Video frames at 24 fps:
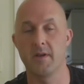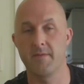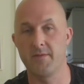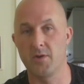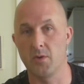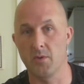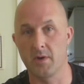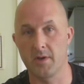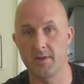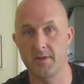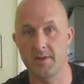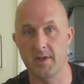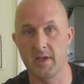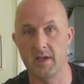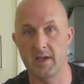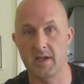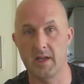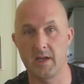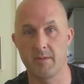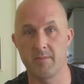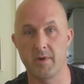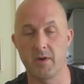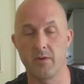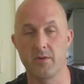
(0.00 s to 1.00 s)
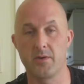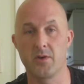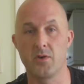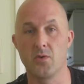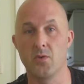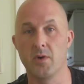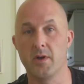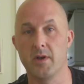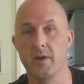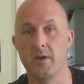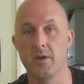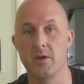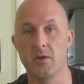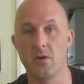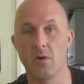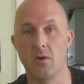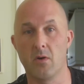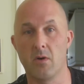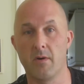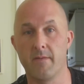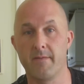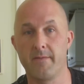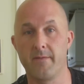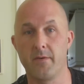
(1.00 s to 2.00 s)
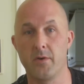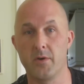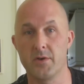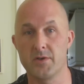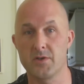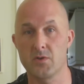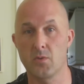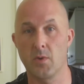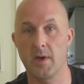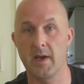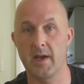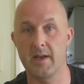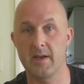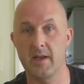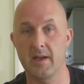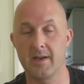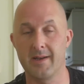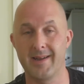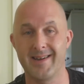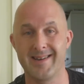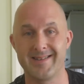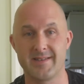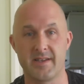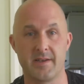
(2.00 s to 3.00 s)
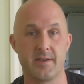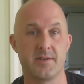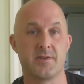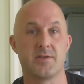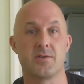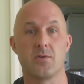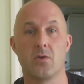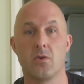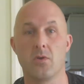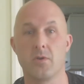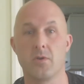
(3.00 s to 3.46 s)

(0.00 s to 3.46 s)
you are thinking about doing your first wedding as a solo